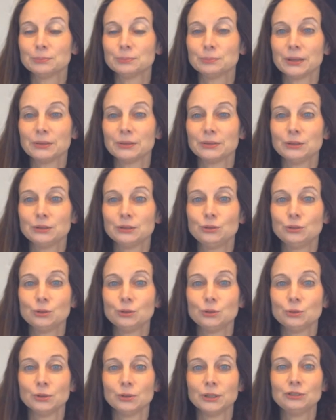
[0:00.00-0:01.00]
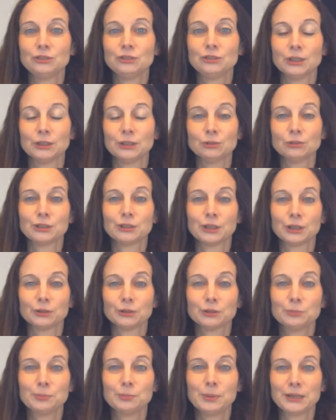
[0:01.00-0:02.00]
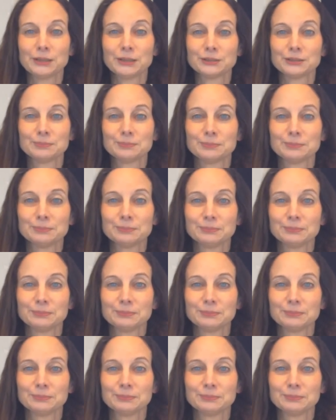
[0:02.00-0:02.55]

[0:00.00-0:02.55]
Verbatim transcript: method to reach interstellar space.